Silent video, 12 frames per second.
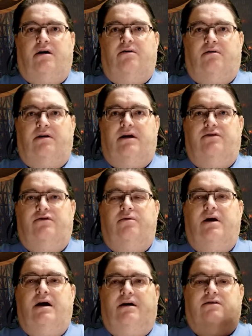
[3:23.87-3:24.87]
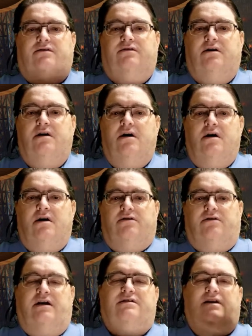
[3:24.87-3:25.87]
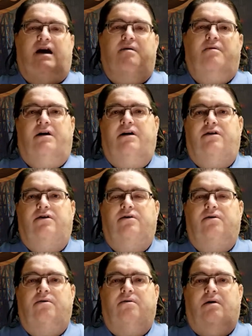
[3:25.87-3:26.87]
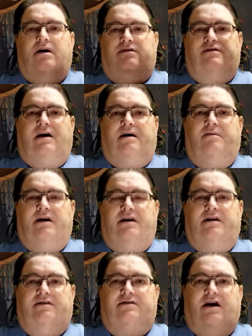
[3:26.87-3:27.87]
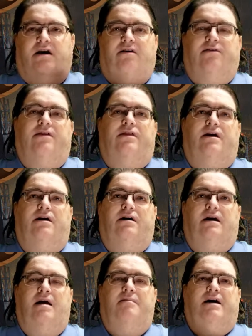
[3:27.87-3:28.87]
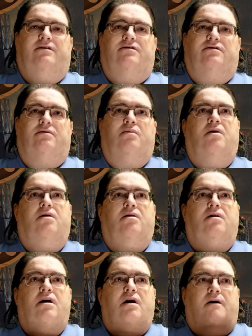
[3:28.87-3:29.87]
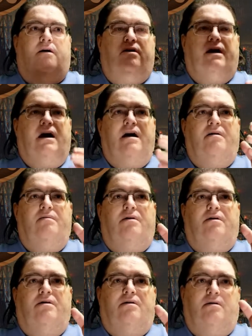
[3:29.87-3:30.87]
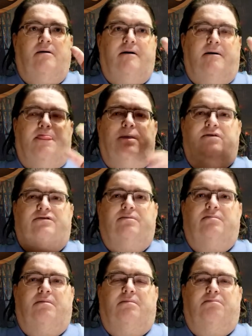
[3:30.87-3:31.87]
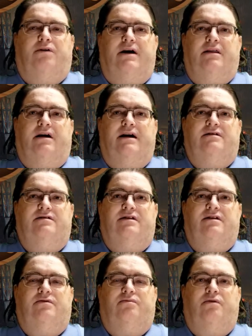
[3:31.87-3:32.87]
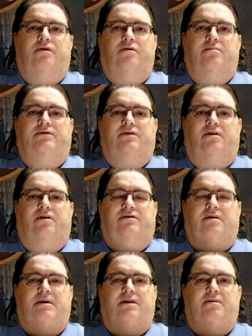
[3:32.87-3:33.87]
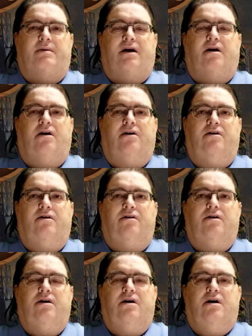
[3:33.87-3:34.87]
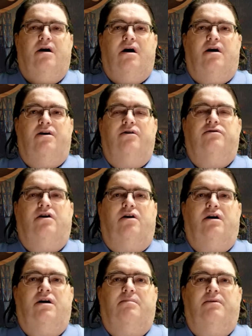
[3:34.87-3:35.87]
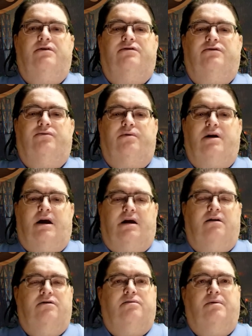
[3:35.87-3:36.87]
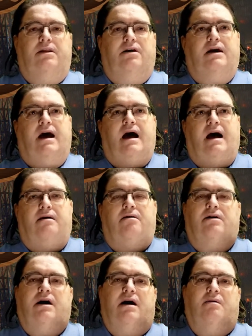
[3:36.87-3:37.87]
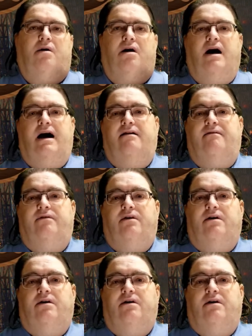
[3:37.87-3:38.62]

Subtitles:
need 2 hits. So let's say I wanted a stealth, and the game master said, well, okay, well, there's some bright lights in this room, so it's going to be a little bit harder. Your target number is 3. So we look at, okay, well, I have